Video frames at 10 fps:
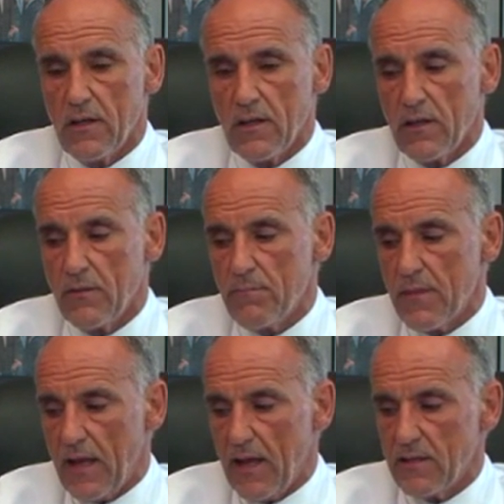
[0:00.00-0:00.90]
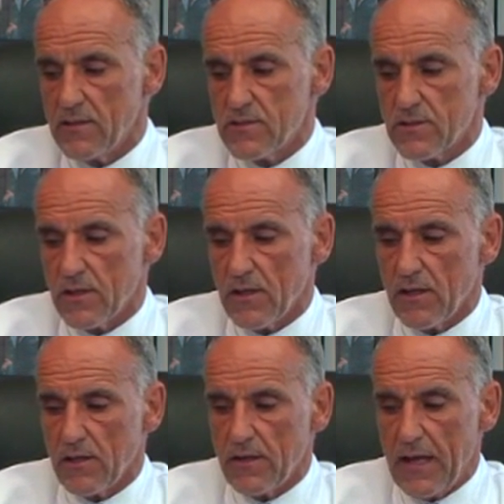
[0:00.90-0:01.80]
and
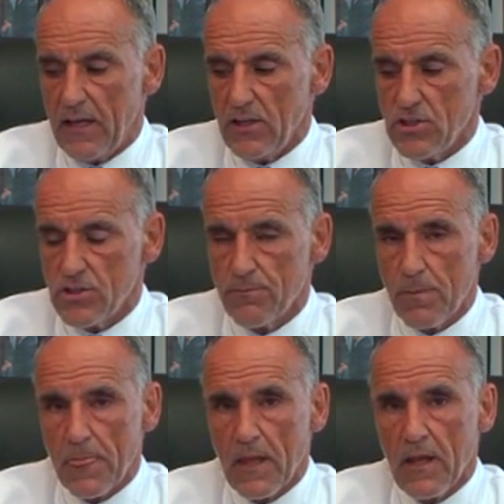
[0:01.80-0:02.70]
age.